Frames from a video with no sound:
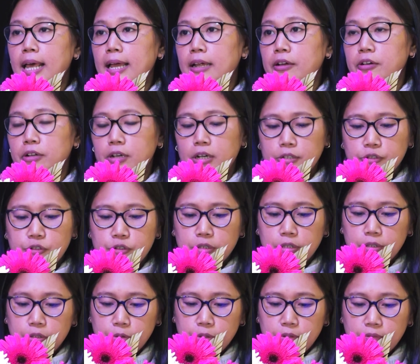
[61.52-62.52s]
Agricultural
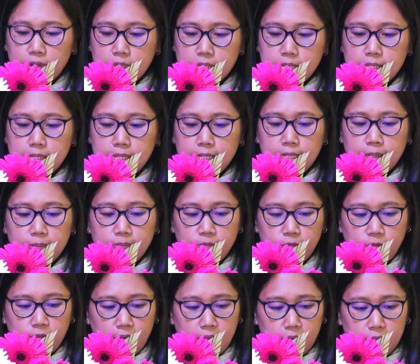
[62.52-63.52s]
University,
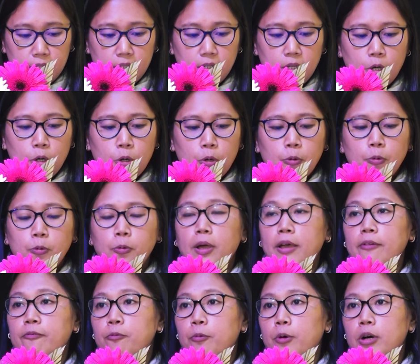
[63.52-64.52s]
Imphal, who
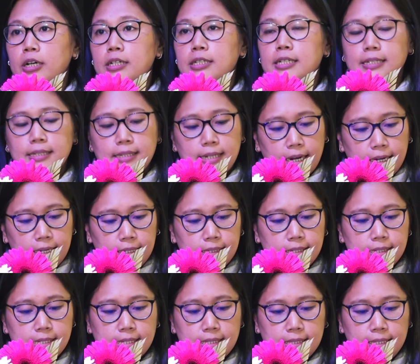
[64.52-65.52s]
have worked
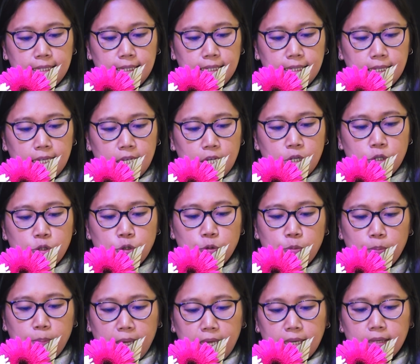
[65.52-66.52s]
tirelessly to
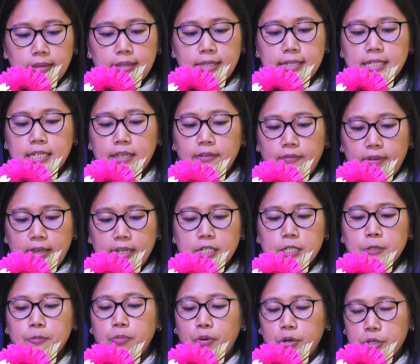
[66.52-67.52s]
make this
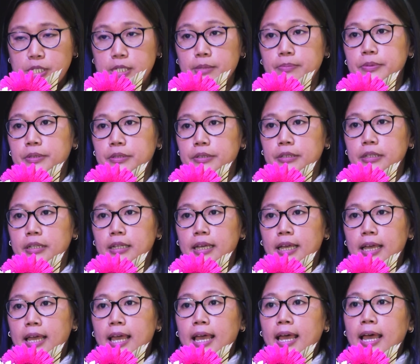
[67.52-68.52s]
event possible.
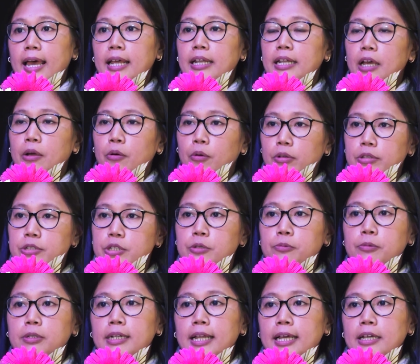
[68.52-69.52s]
And I also
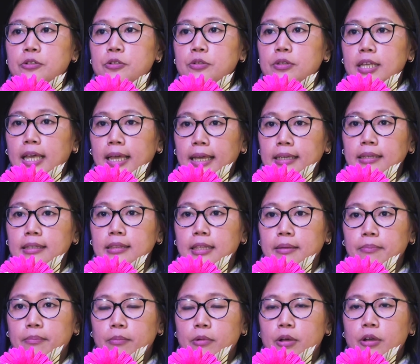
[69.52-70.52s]
would like to thank
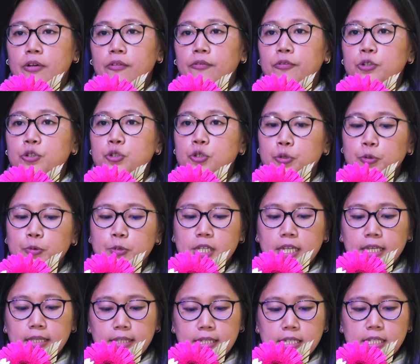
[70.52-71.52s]
them for
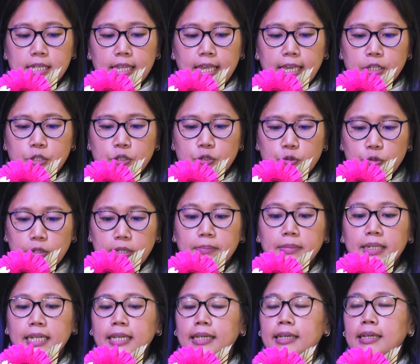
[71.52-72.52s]
choosing this
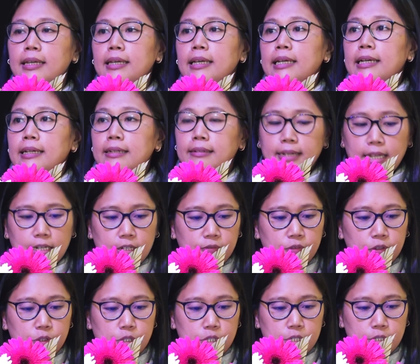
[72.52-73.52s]
extremely
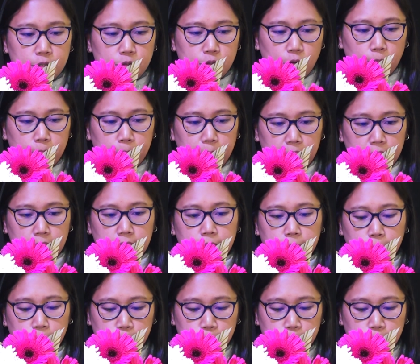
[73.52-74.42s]
relevant topic,